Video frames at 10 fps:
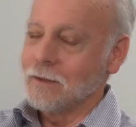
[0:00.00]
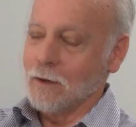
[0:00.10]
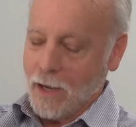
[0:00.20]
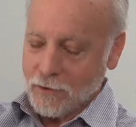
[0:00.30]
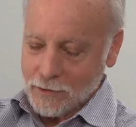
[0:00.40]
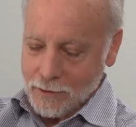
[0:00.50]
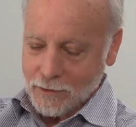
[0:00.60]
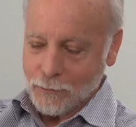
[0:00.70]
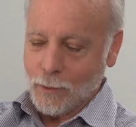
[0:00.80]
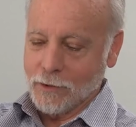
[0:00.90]
There actually
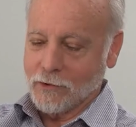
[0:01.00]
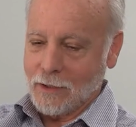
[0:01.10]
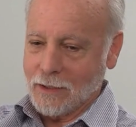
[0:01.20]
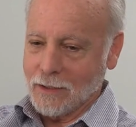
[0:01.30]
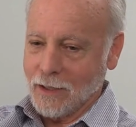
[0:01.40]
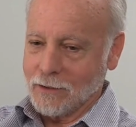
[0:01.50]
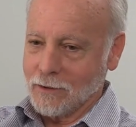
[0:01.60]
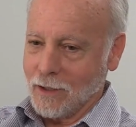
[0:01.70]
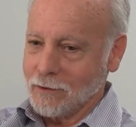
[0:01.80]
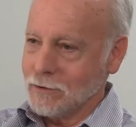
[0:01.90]
is one study, and
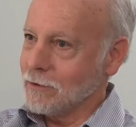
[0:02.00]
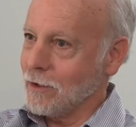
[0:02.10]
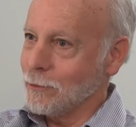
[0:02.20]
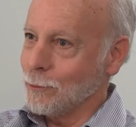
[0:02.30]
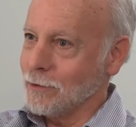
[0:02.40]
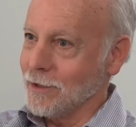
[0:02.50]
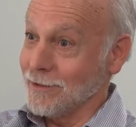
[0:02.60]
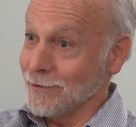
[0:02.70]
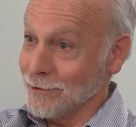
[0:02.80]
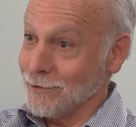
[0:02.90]
I couldn't tell you who did
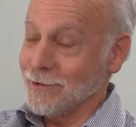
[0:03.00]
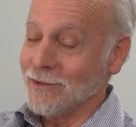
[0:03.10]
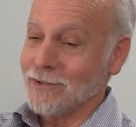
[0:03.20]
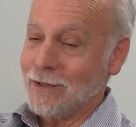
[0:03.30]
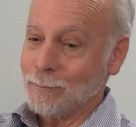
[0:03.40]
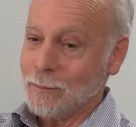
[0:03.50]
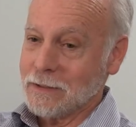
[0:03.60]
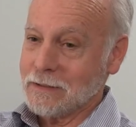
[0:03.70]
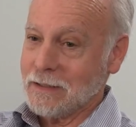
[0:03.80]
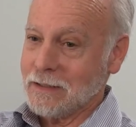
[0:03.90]
it. You can look this up.
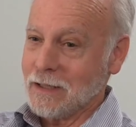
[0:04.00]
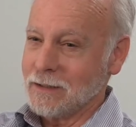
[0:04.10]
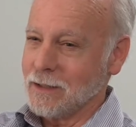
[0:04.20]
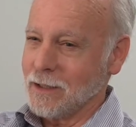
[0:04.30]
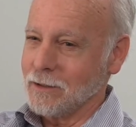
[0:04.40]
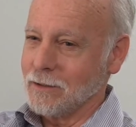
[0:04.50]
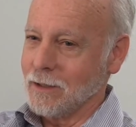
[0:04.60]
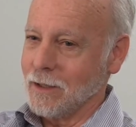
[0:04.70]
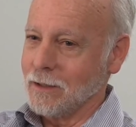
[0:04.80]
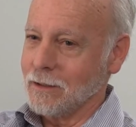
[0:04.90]
But I think
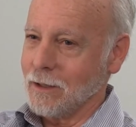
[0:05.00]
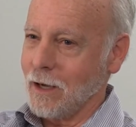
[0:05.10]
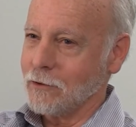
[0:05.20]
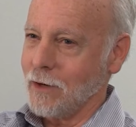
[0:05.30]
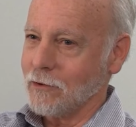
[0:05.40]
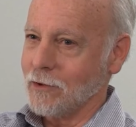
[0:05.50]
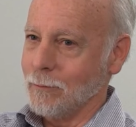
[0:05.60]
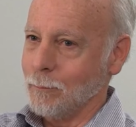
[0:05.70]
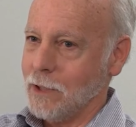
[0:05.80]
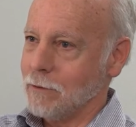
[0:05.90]
they
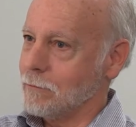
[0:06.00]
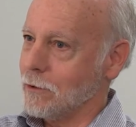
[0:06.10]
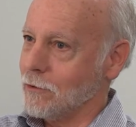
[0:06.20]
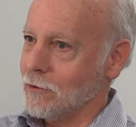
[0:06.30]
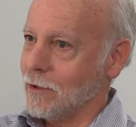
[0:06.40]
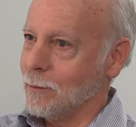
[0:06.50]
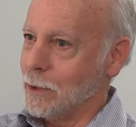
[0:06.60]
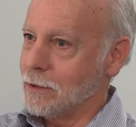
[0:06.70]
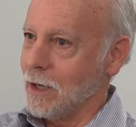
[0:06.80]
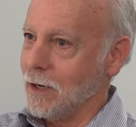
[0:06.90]
contrasted mint versus
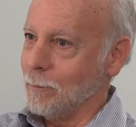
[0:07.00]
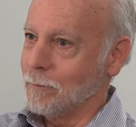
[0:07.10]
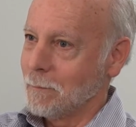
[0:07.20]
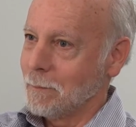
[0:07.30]
cinnamon gum.